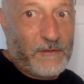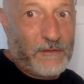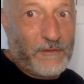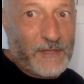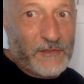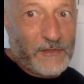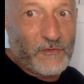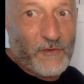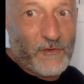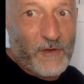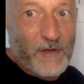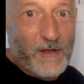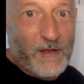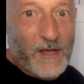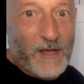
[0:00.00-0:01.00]
You can
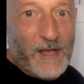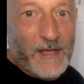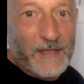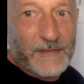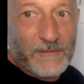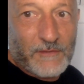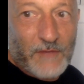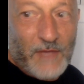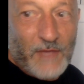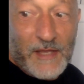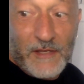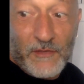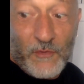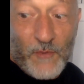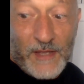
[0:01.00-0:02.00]
draw eyes
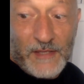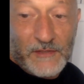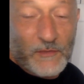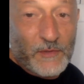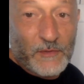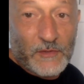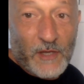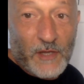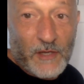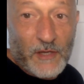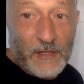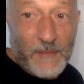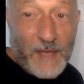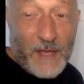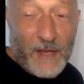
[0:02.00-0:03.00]
any of the ways that we were
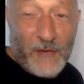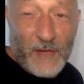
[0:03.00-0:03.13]
talking about.